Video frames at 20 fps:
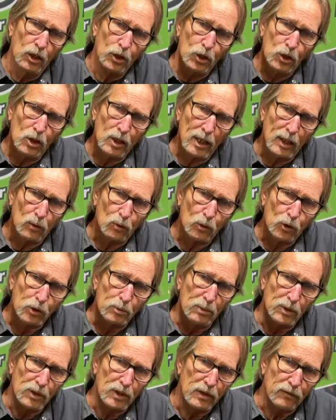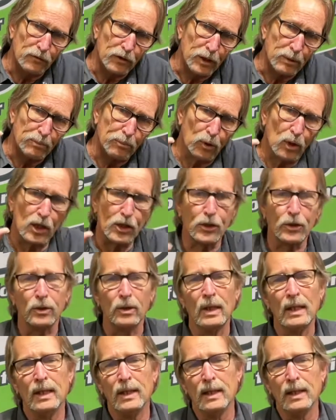should equal specific pressure,